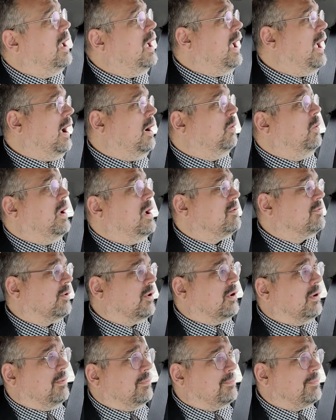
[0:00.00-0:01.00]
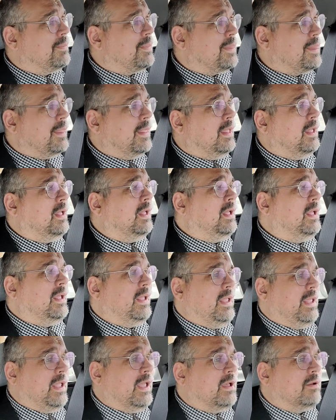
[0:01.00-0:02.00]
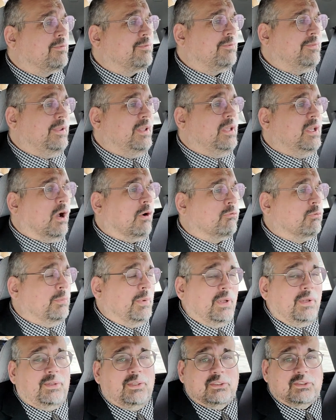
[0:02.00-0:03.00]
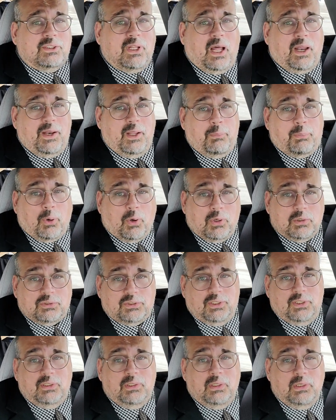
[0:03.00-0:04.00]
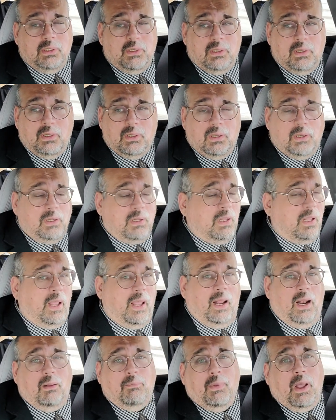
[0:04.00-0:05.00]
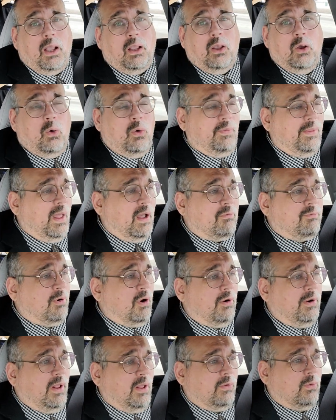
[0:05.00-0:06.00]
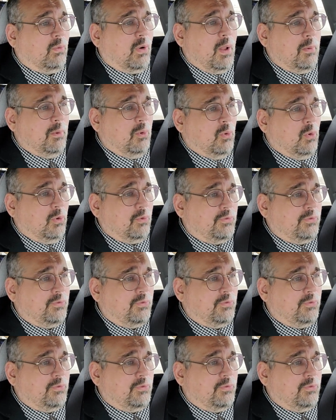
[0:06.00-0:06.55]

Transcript: However, if the government is not a person, and I'm not going that far down the rabbit hole